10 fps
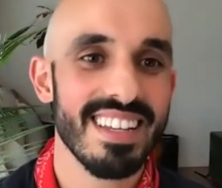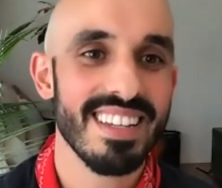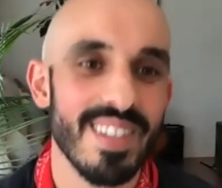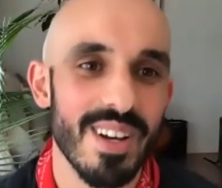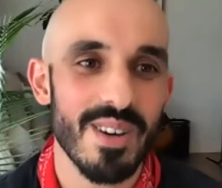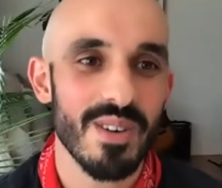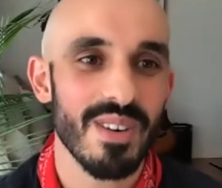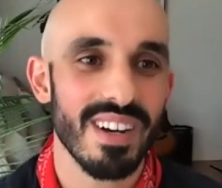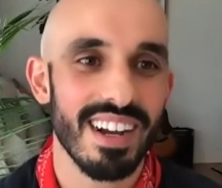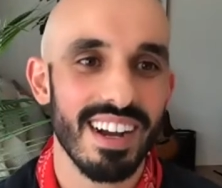
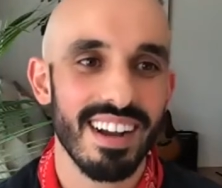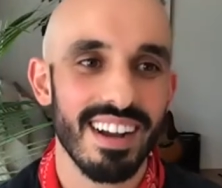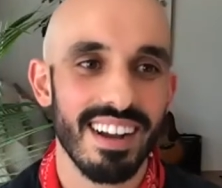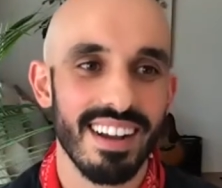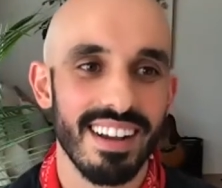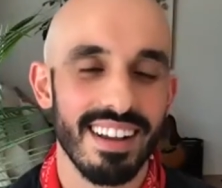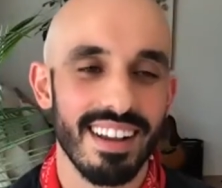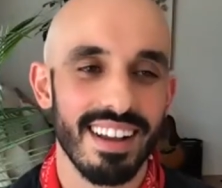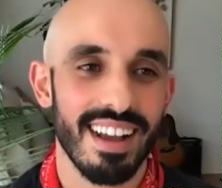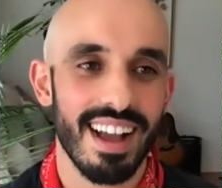So
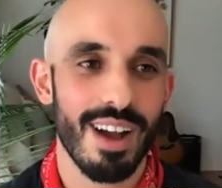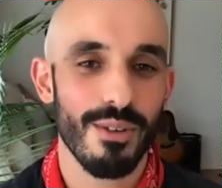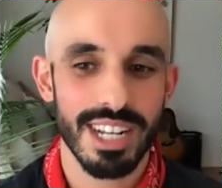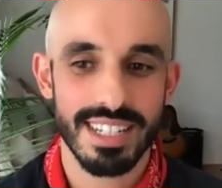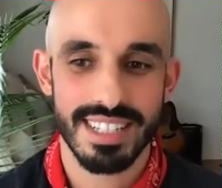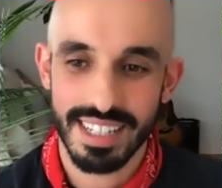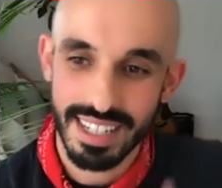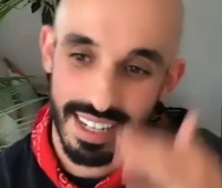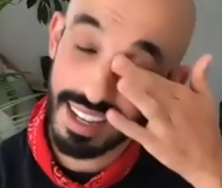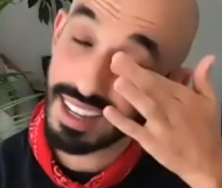I
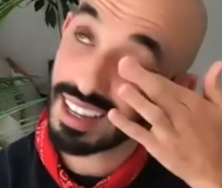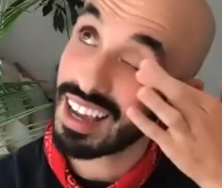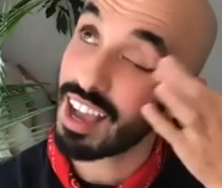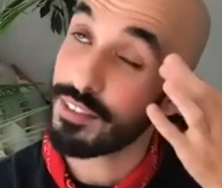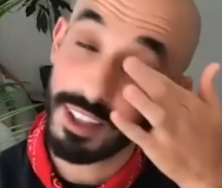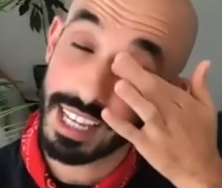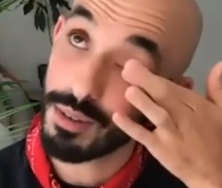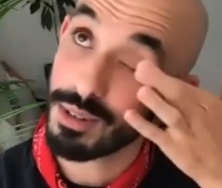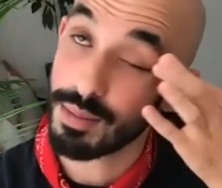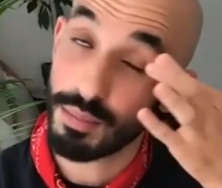felt like
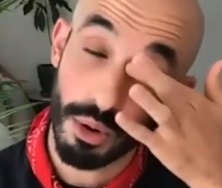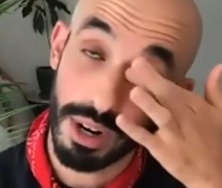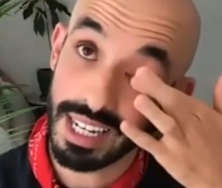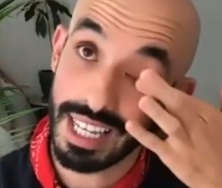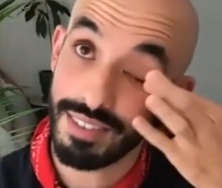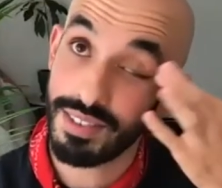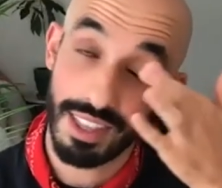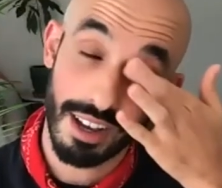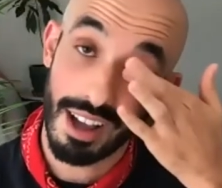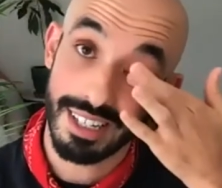it was important, given
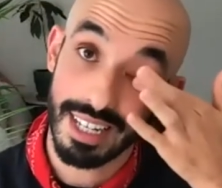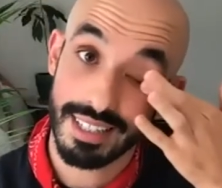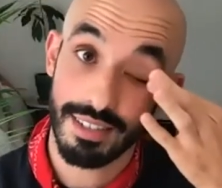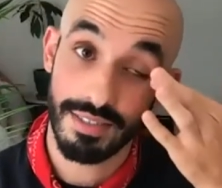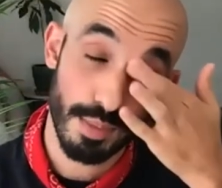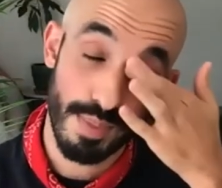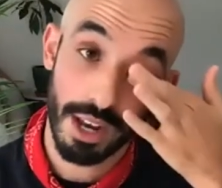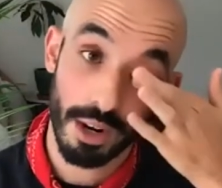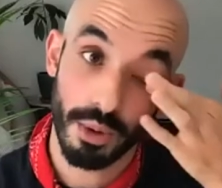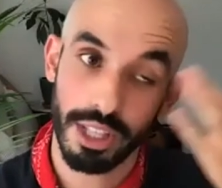the context of this
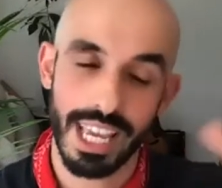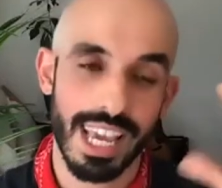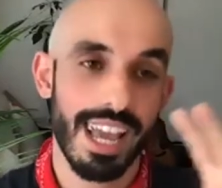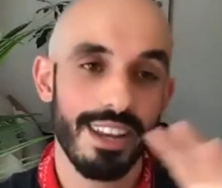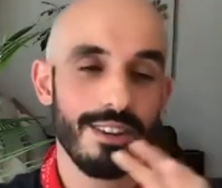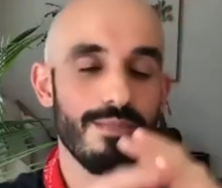panel, we're looking at